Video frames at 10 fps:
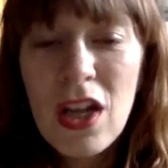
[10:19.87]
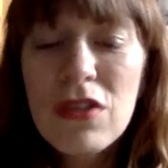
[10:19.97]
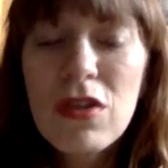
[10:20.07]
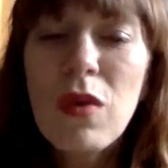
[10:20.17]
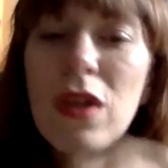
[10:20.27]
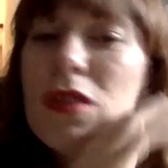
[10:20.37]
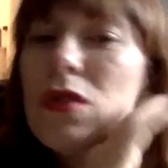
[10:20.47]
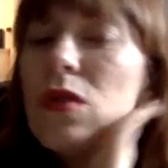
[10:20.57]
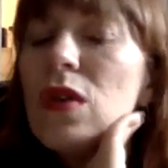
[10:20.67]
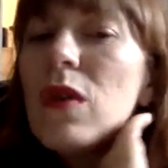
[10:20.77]
So
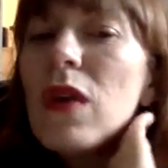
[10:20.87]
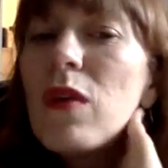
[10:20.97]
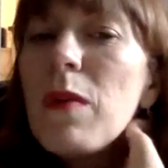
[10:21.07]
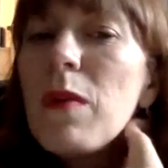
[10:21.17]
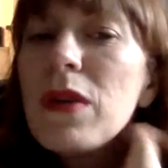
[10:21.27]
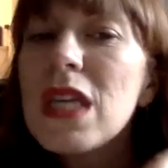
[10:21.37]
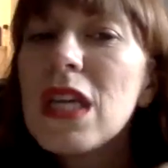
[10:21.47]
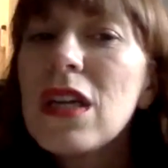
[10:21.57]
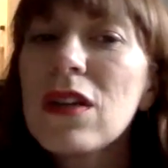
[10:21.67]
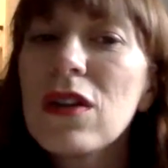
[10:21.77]
what
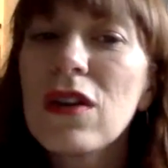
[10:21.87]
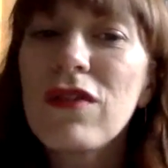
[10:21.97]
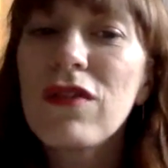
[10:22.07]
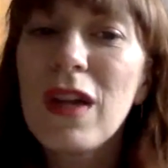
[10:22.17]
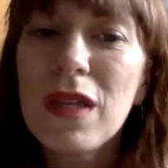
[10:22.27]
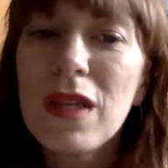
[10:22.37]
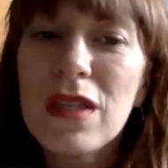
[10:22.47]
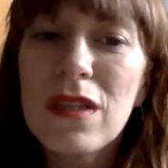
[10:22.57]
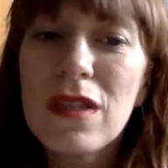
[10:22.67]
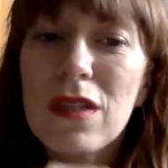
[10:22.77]
particular
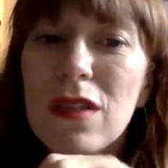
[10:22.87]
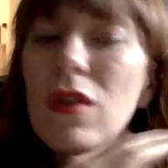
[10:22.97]
family's